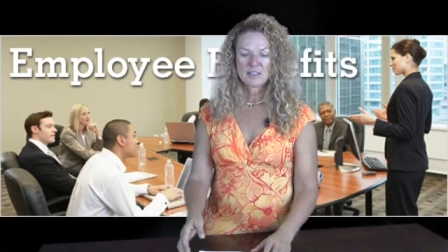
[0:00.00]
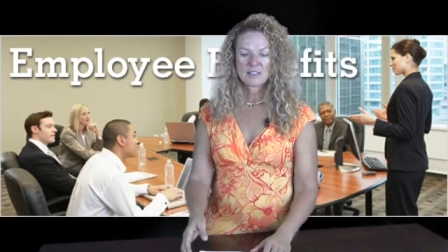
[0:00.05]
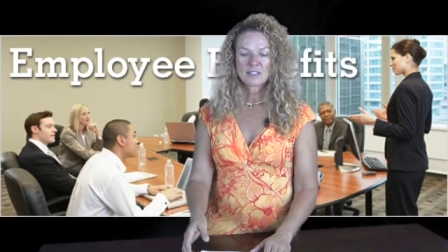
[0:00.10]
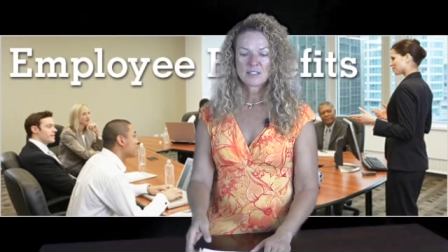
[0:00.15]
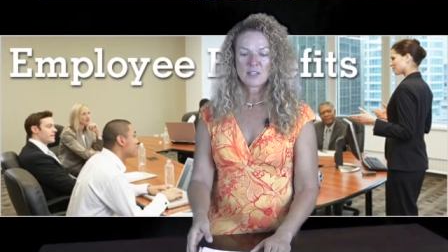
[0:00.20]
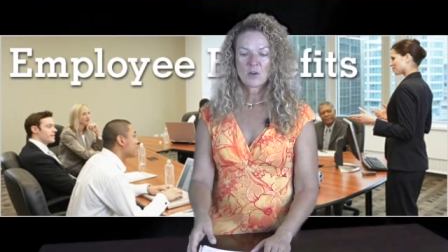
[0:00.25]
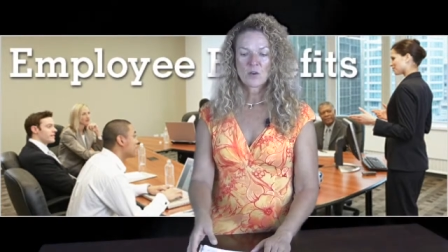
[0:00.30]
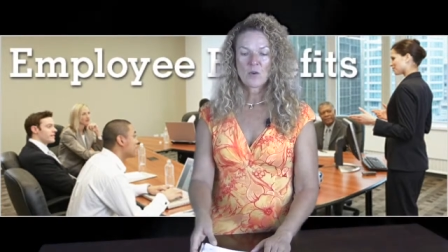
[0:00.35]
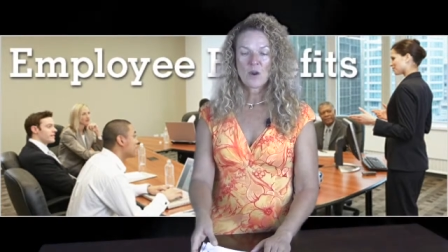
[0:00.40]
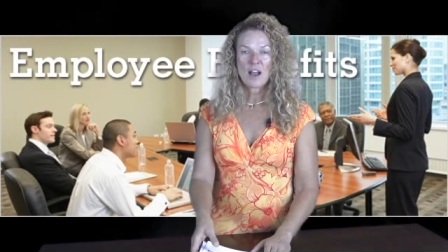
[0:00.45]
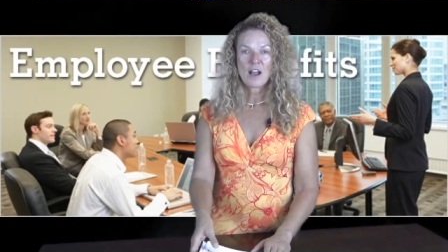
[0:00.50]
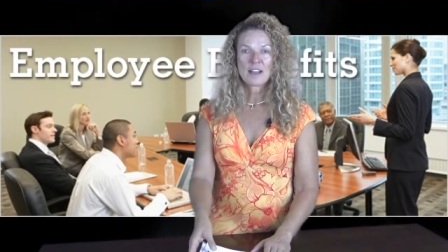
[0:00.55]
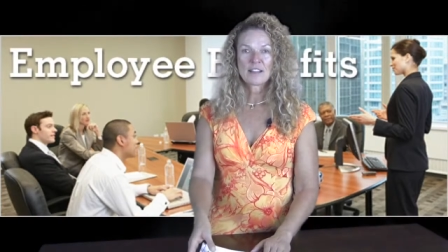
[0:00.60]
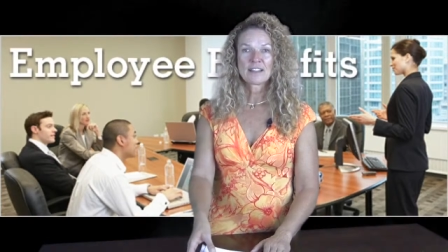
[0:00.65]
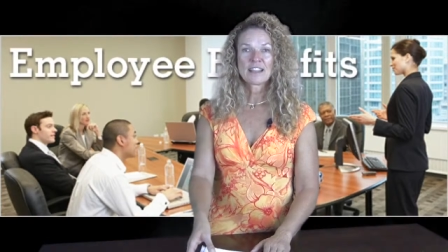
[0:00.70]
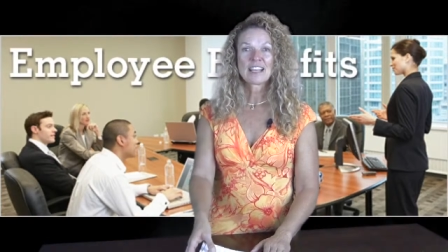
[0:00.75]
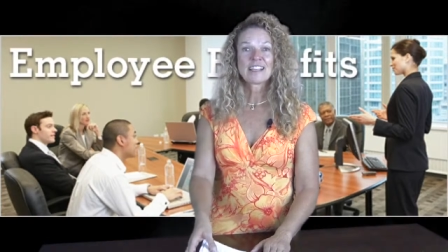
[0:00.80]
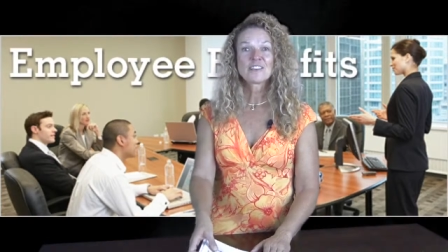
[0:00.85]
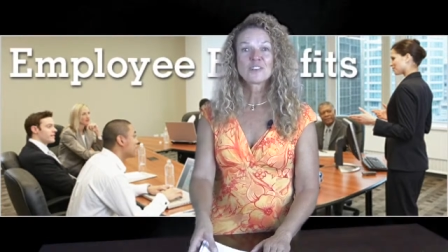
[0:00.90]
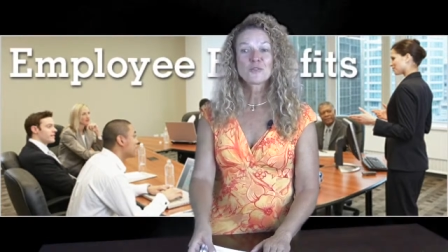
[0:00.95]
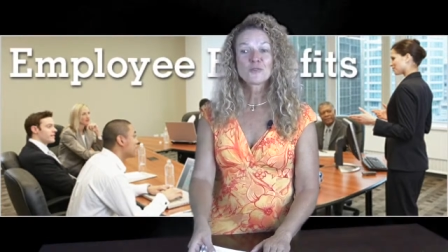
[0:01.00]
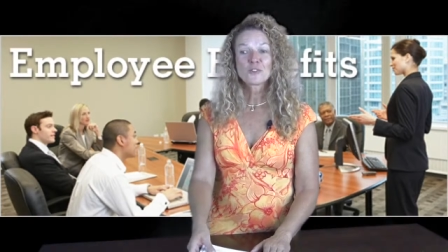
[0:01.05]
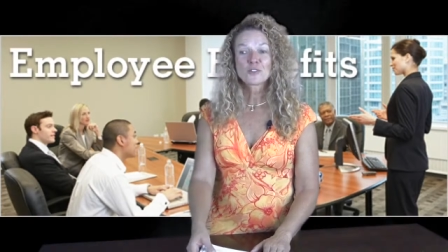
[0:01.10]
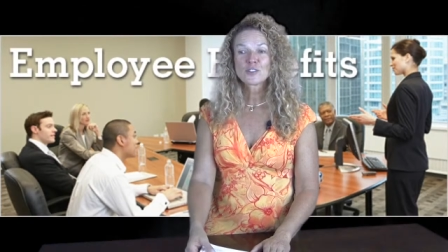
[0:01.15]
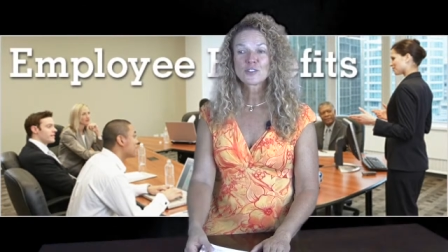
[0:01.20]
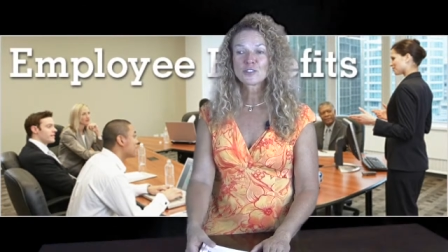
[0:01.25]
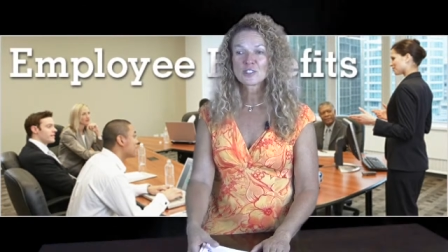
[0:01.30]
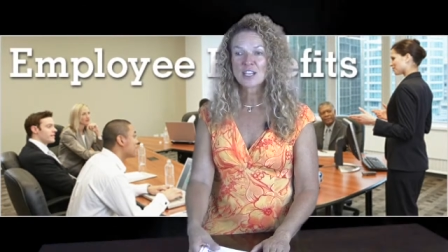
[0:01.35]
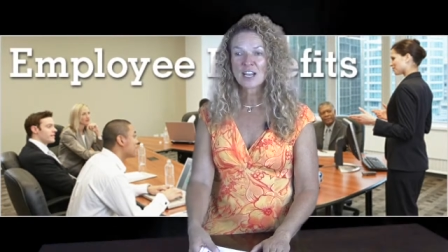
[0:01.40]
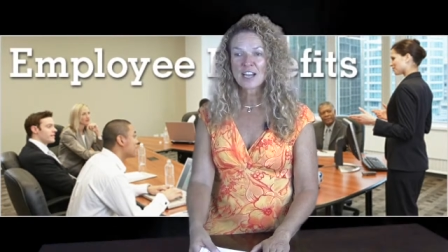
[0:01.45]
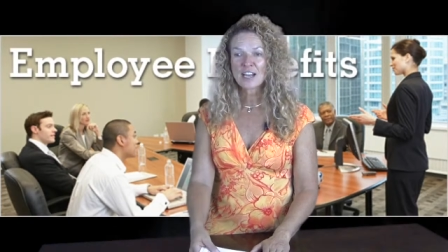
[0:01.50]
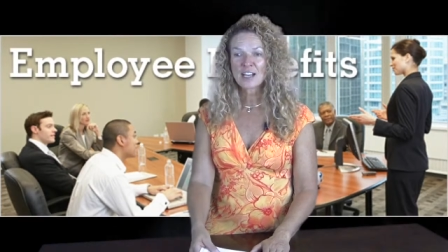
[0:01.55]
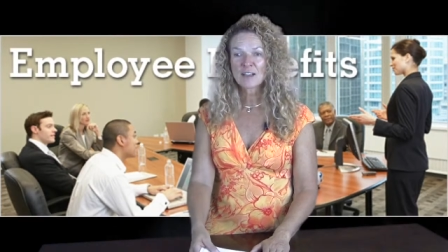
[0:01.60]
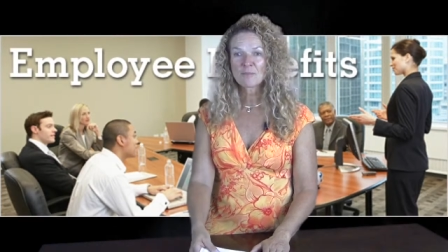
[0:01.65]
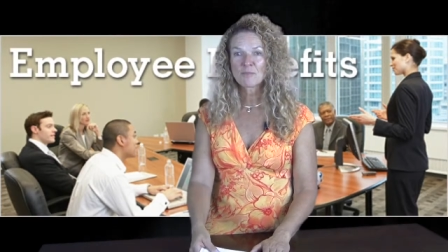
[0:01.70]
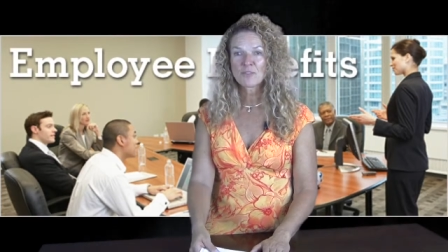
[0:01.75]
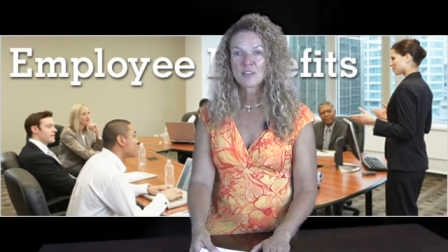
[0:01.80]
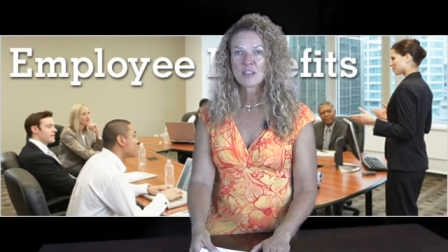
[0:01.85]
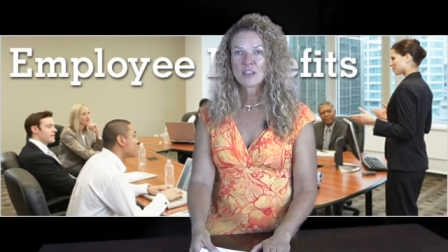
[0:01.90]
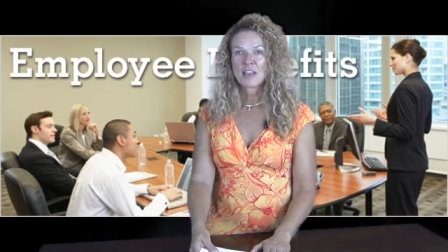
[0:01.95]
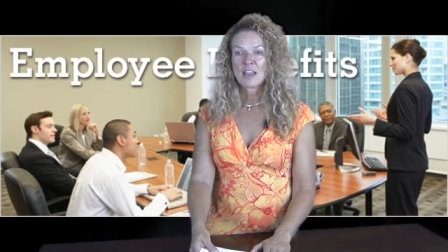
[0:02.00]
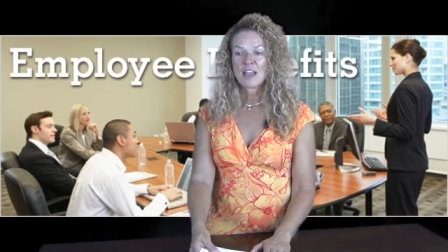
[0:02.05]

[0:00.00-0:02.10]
So I thank you for your time,